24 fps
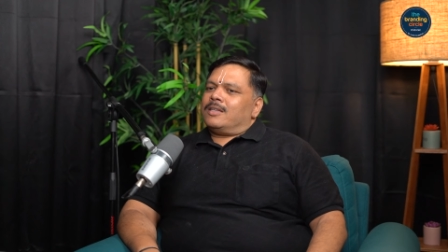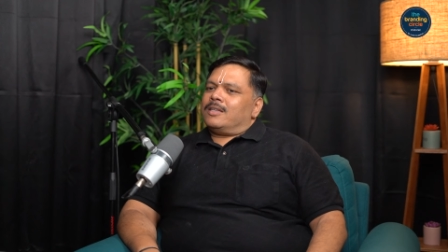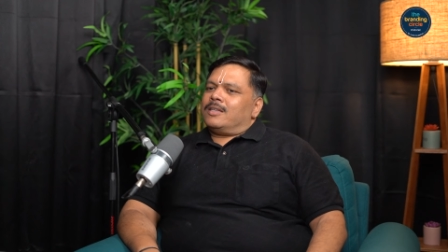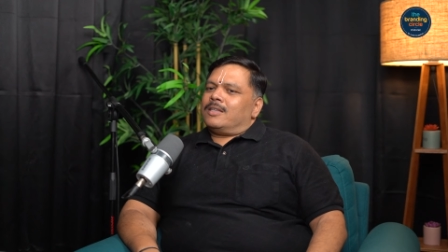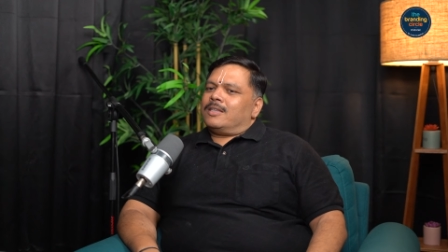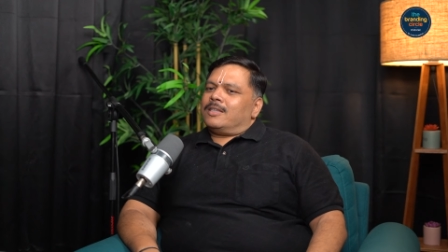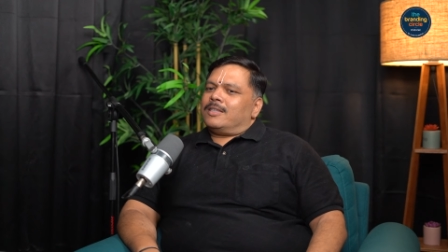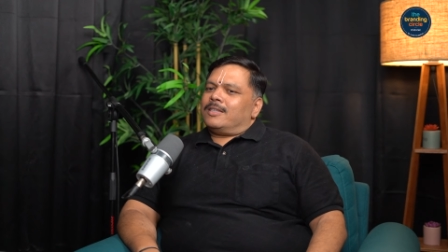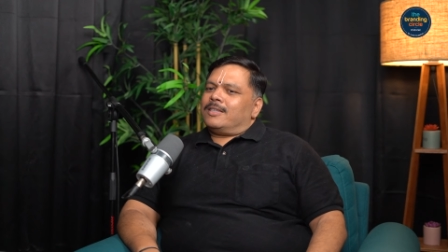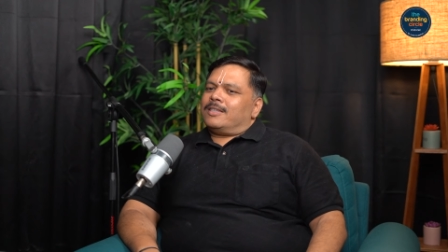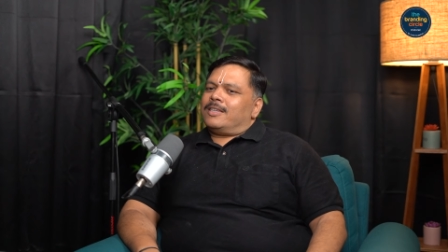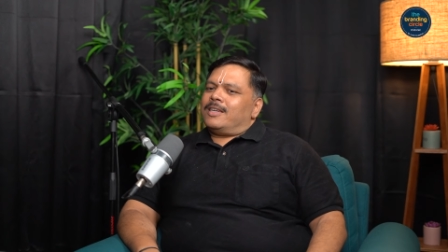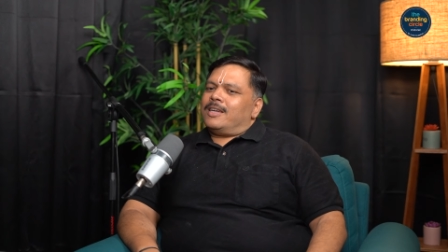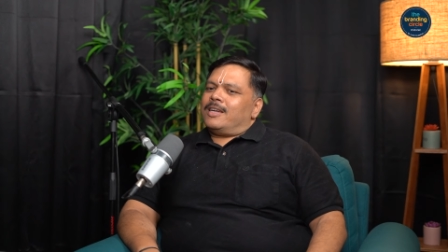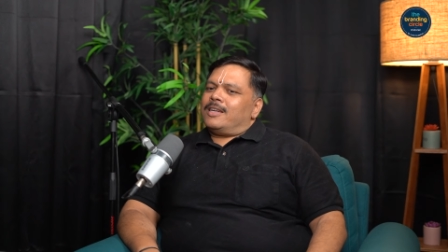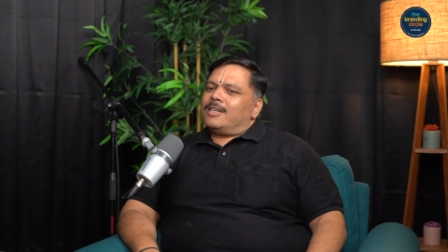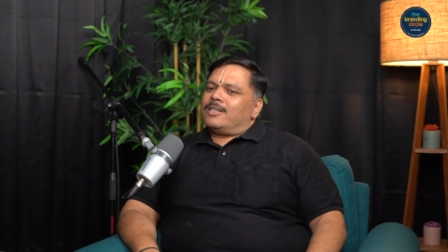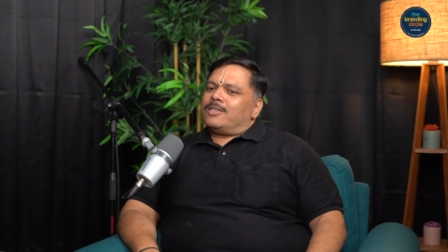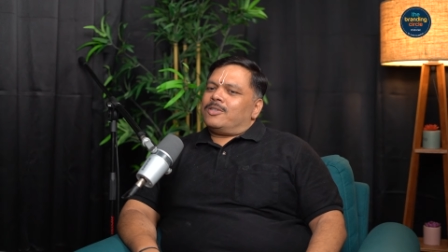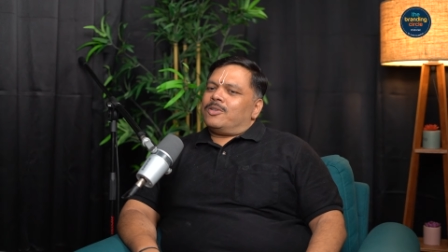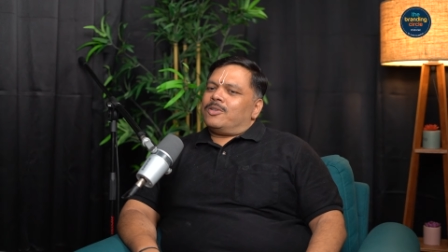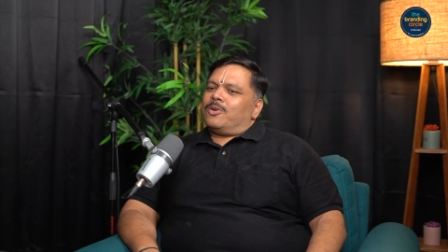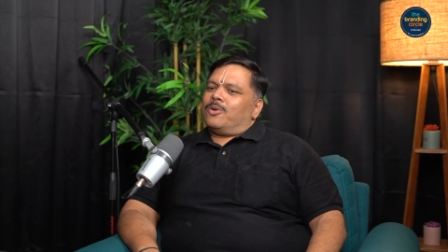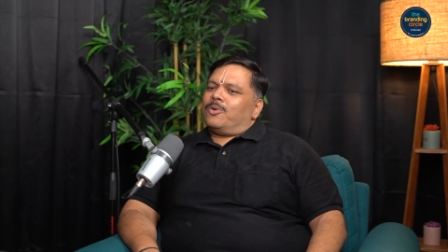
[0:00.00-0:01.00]
See,
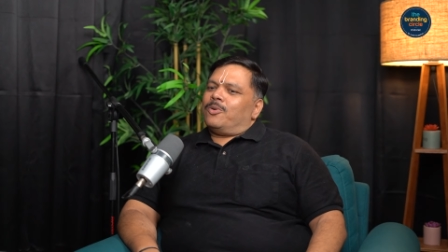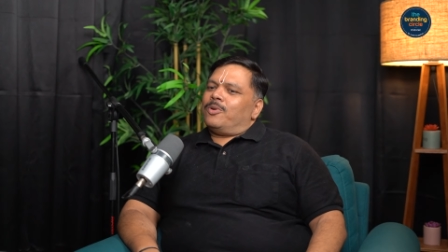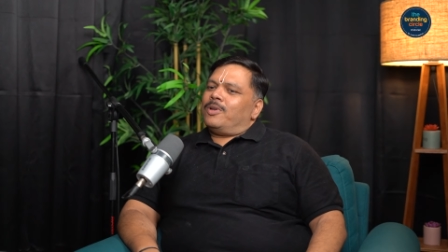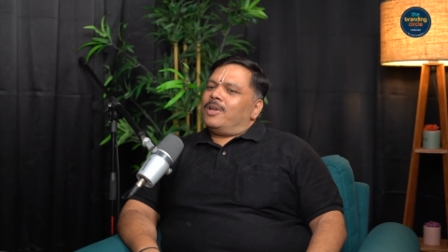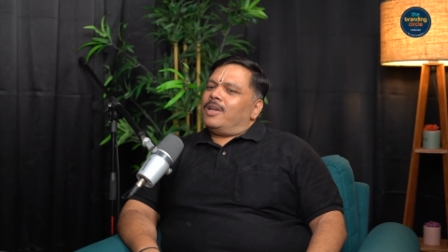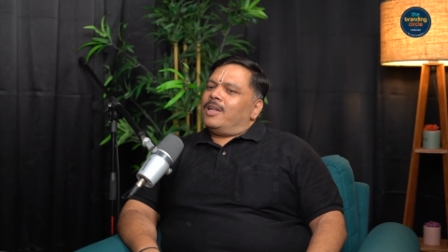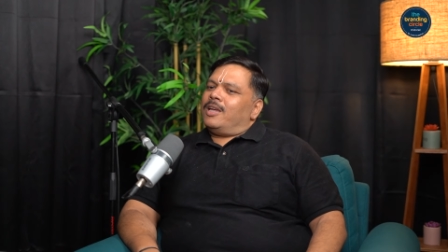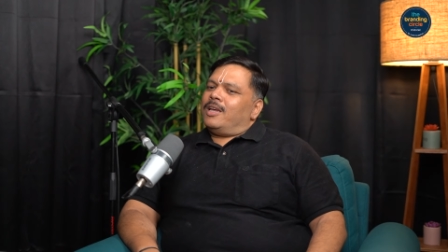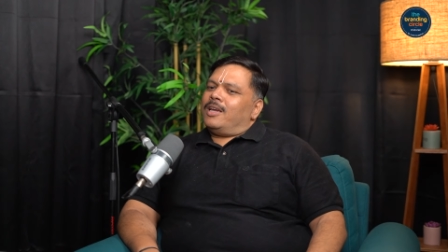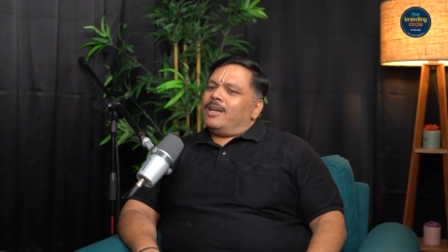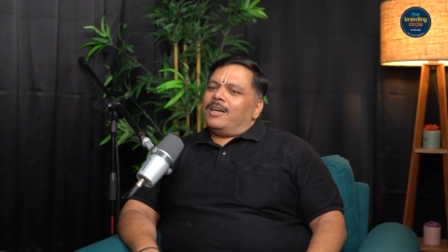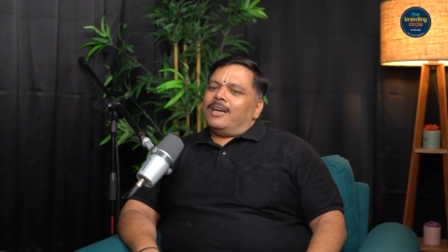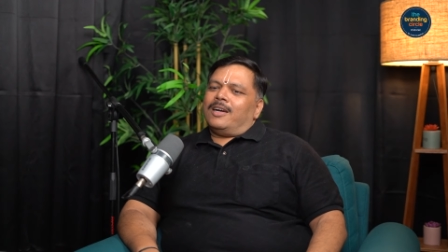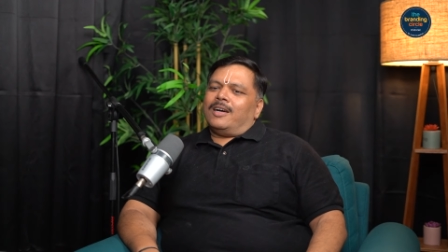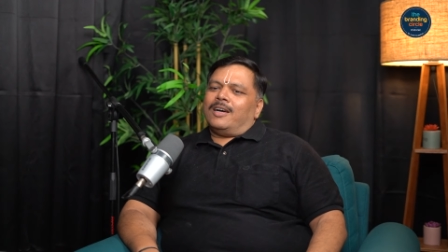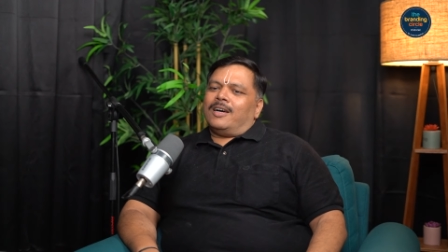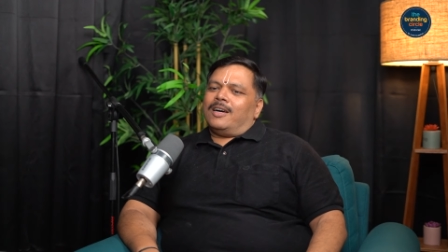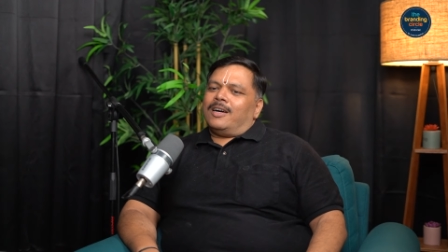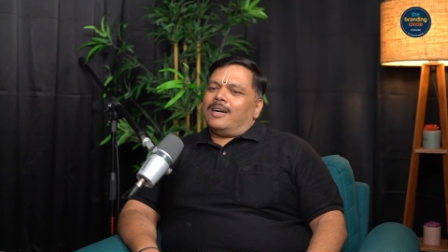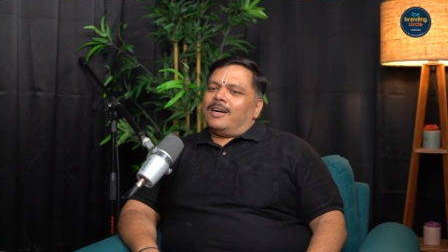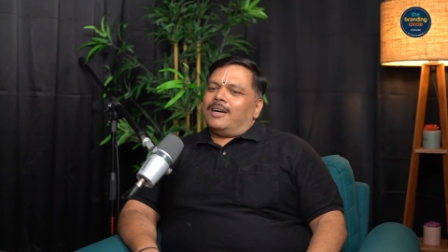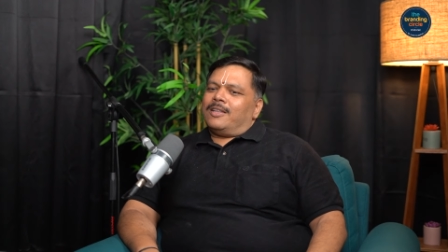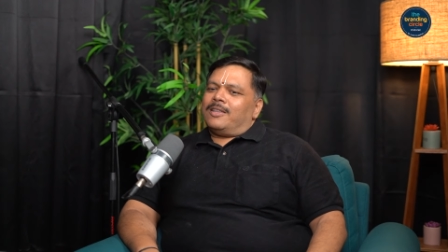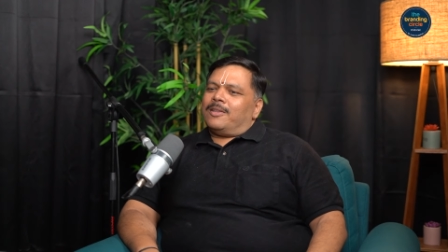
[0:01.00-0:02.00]
it's only
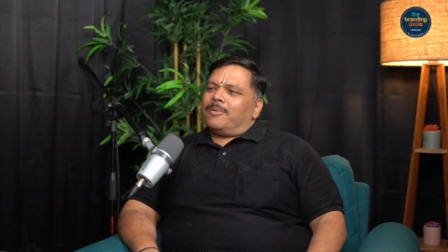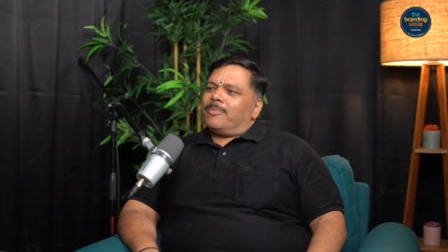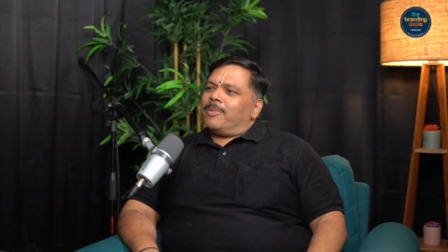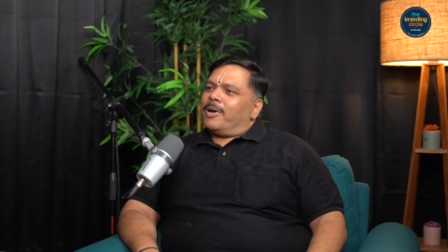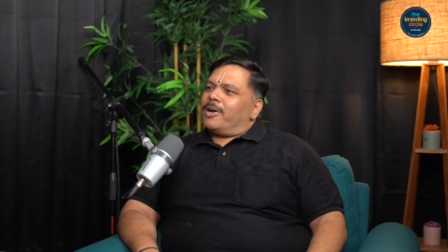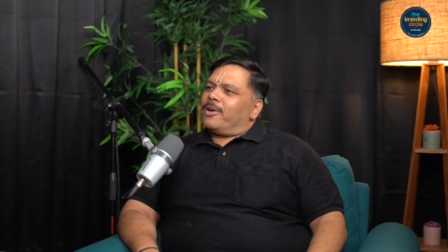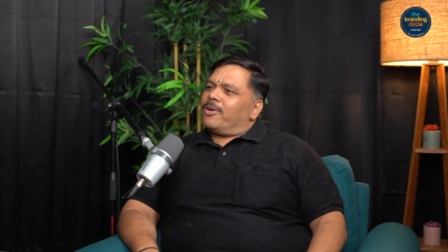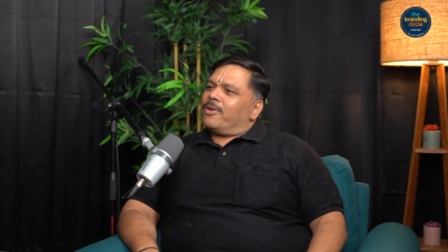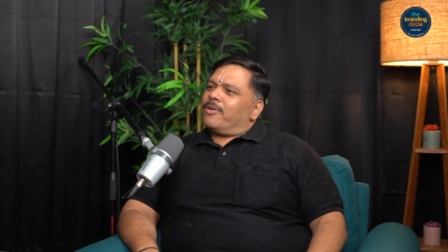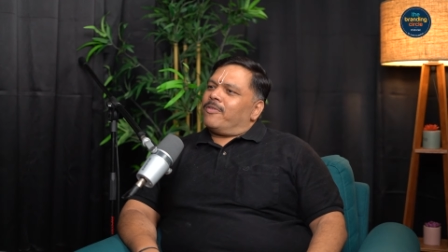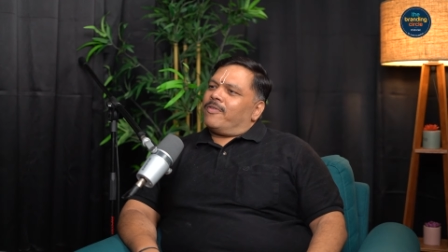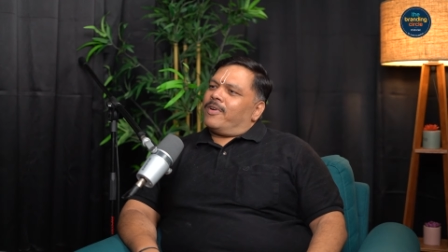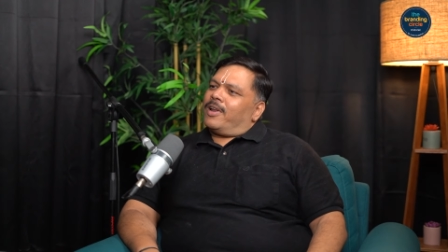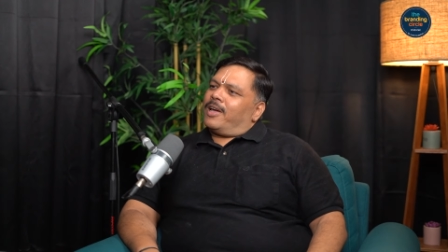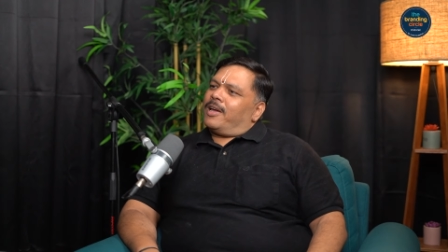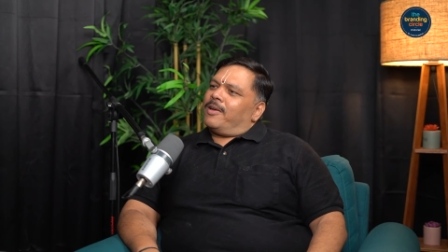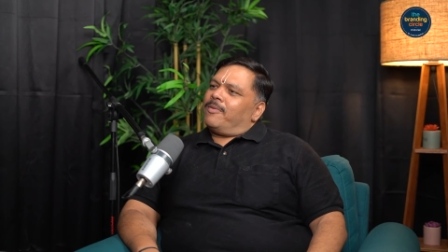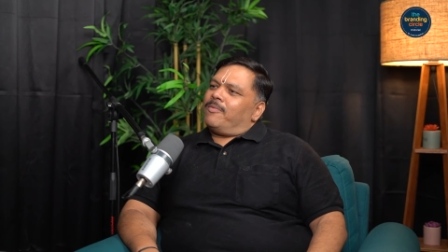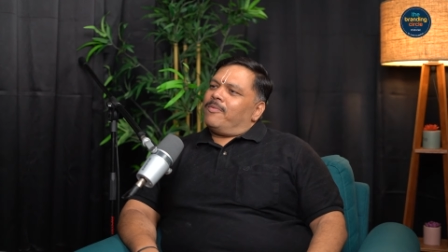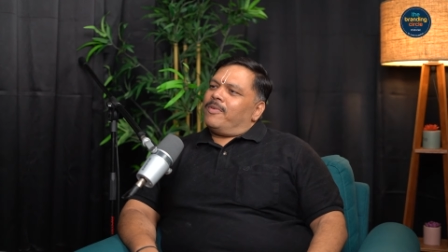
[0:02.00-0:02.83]
the matter of time.